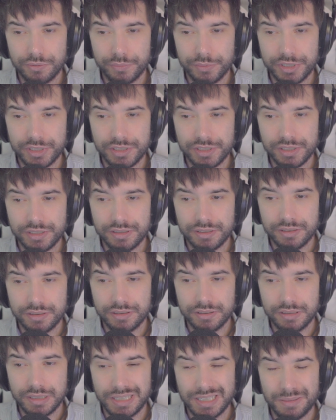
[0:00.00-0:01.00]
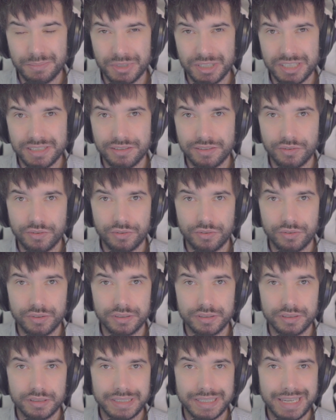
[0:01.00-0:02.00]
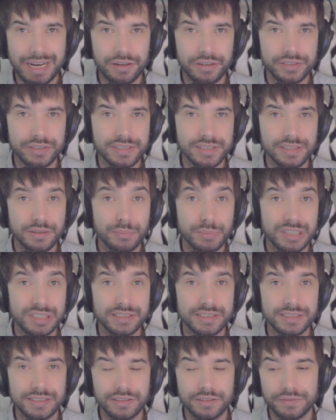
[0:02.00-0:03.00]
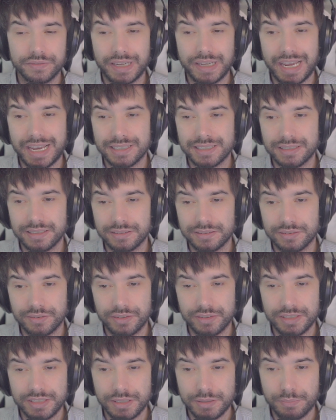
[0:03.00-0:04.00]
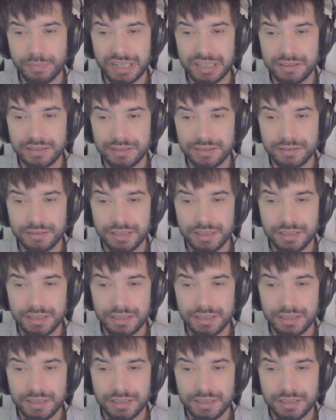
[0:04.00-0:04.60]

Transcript: which limits your character's ability of casting certain spells.